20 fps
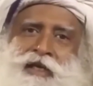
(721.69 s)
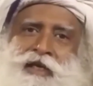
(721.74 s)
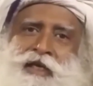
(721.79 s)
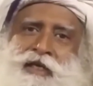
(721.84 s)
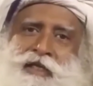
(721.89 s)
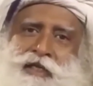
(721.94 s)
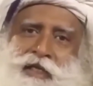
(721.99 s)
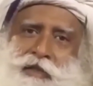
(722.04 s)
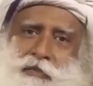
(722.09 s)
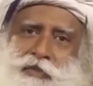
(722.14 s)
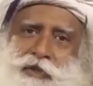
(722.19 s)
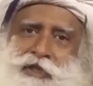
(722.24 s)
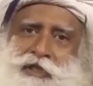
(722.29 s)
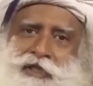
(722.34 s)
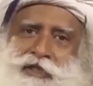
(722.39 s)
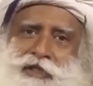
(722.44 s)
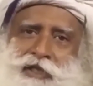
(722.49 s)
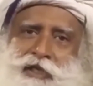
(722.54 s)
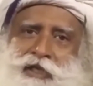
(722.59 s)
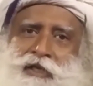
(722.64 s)
In the
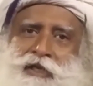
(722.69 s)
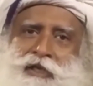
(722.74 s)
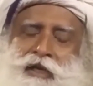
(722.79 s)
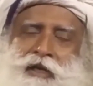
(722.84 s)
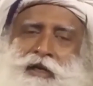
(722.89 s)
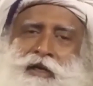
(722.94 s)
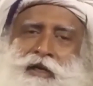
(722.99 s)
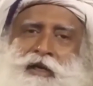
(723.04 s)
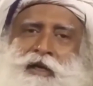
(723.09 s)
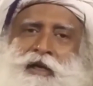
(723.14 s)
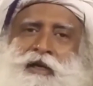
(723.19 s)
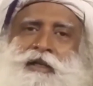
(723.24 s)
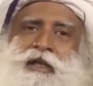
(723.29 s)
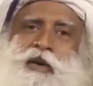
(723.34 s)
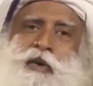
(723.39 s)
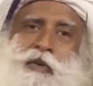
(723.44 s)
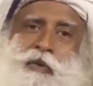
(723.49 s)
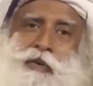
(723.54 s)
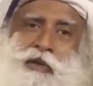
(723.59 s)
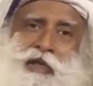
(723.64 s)
British era,
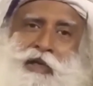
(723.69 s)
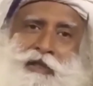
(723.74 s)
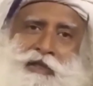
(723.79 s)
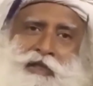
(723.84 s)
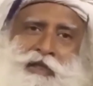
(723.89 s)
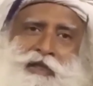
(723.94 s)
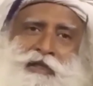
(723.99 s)
the only thing